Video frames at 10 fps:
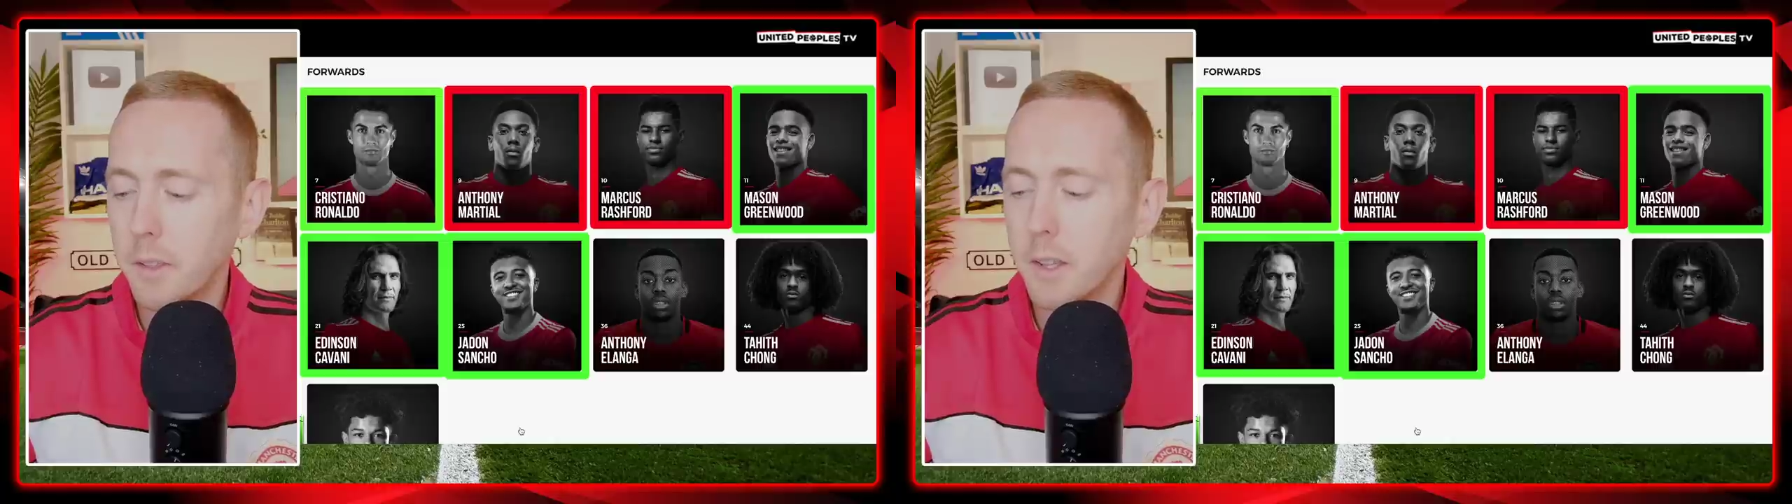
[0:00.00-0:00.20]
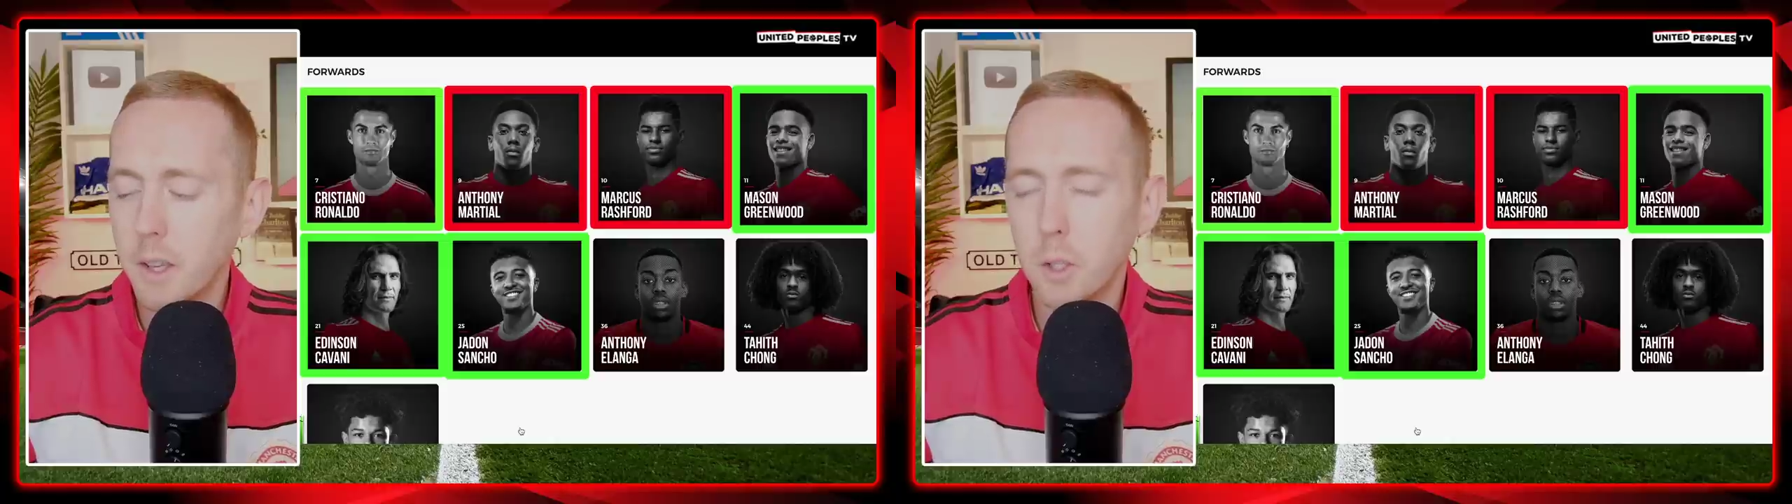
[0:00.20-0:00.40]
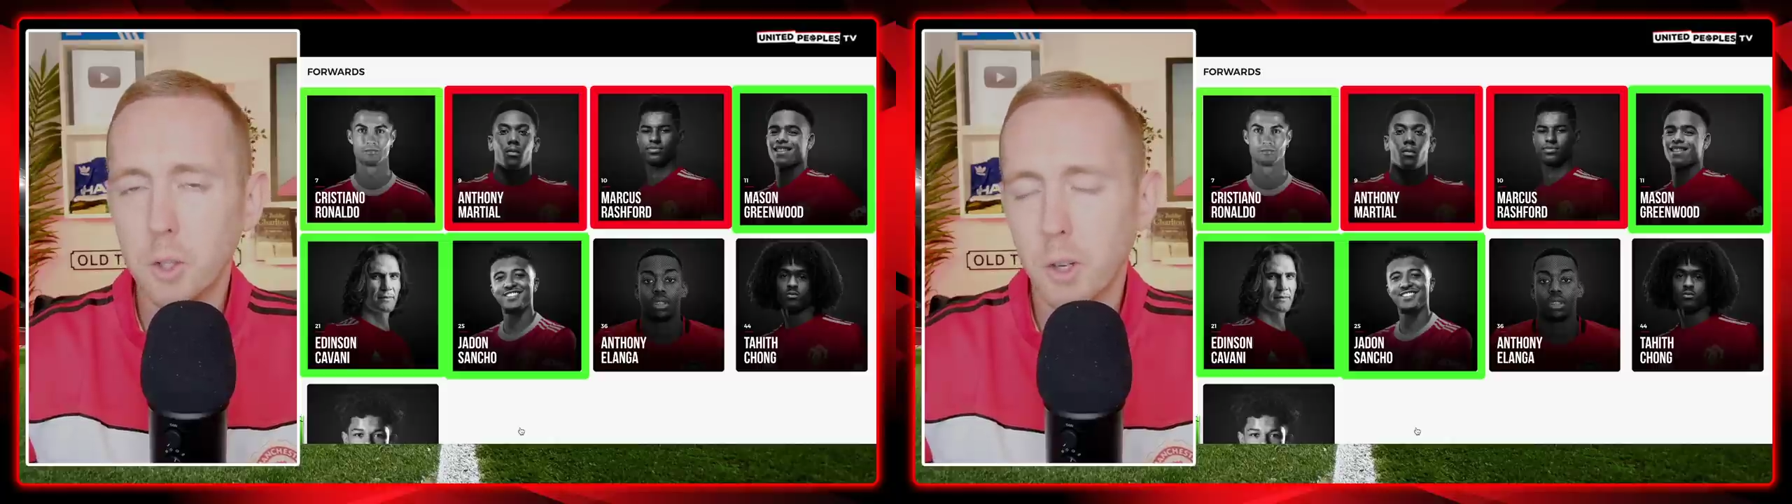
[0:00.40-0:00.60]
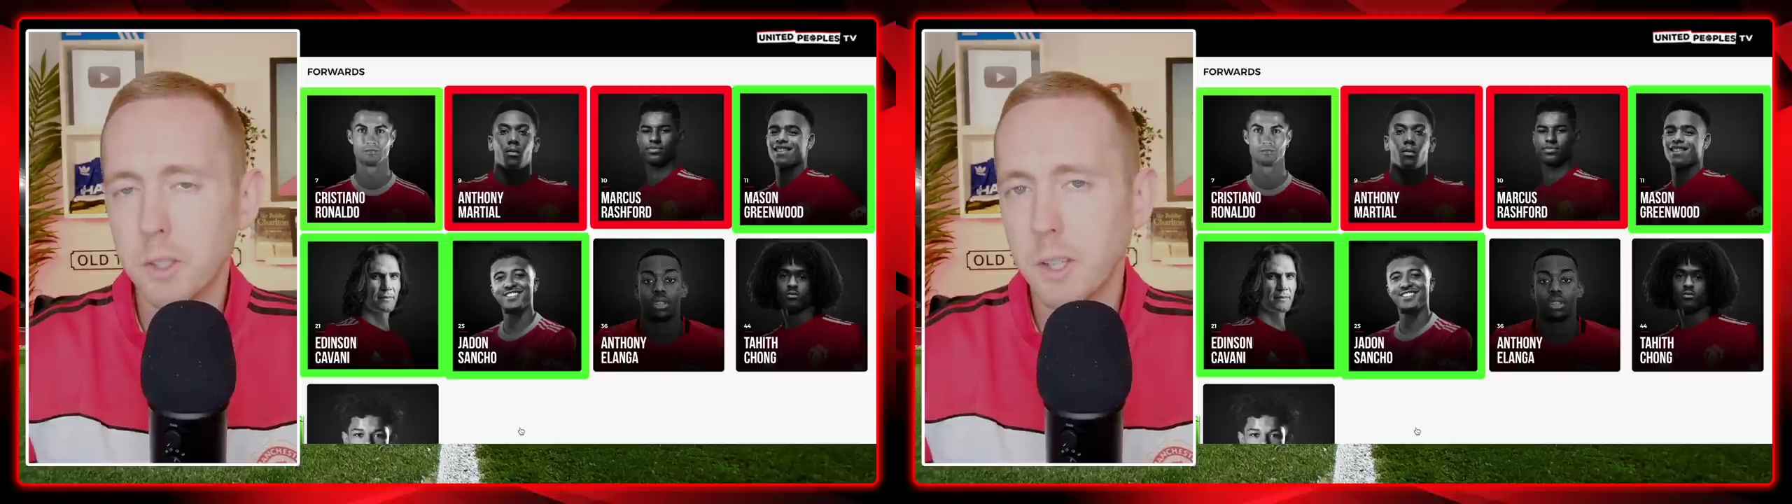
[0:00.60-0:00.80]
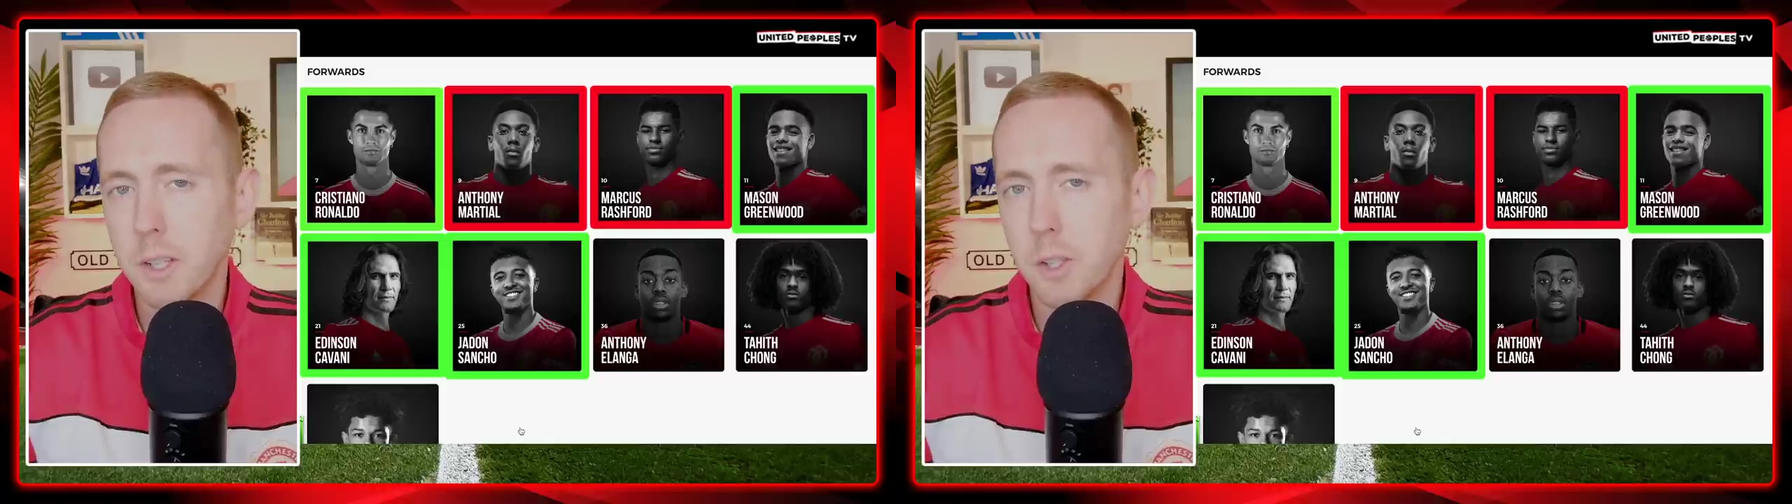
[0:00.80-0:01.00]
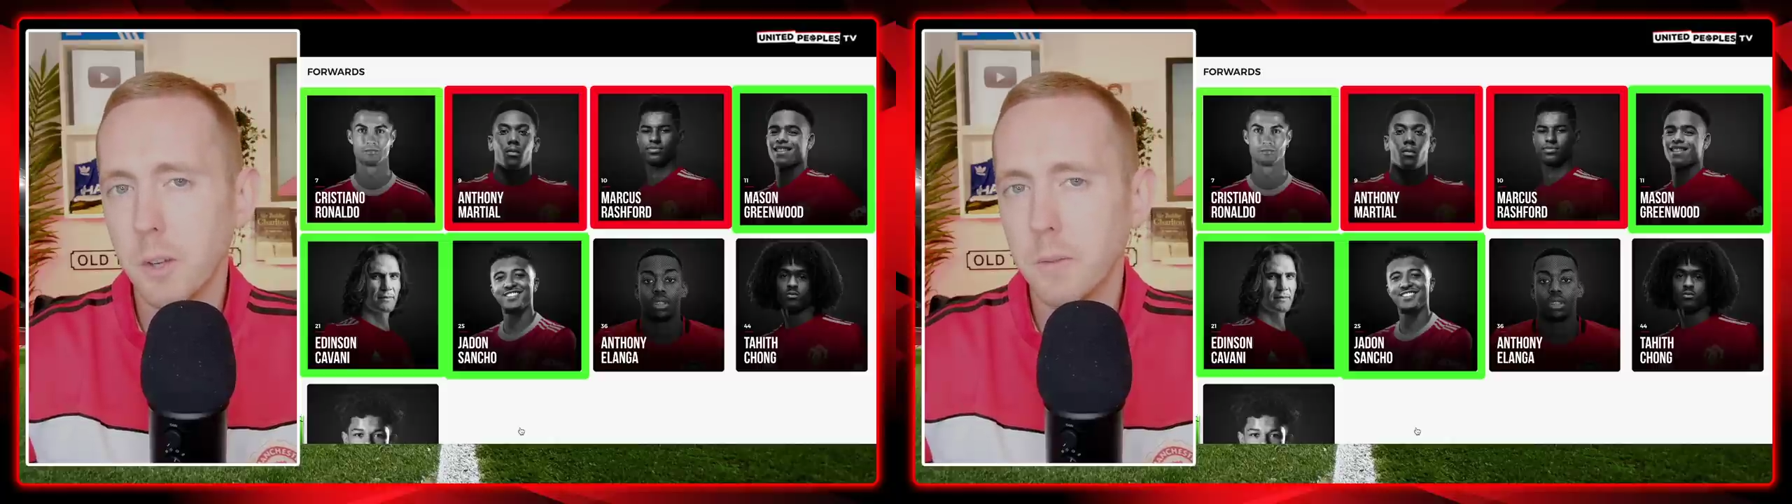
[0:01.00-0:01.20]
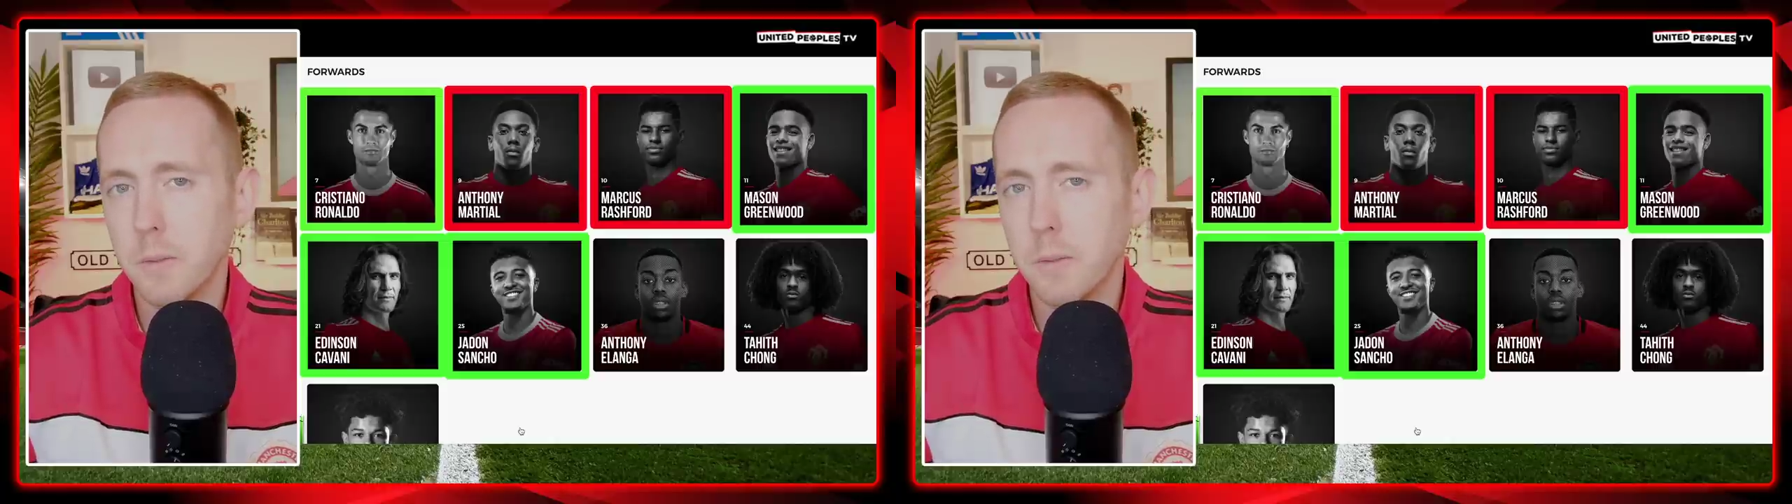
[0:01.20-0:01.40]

think he could trust Sancho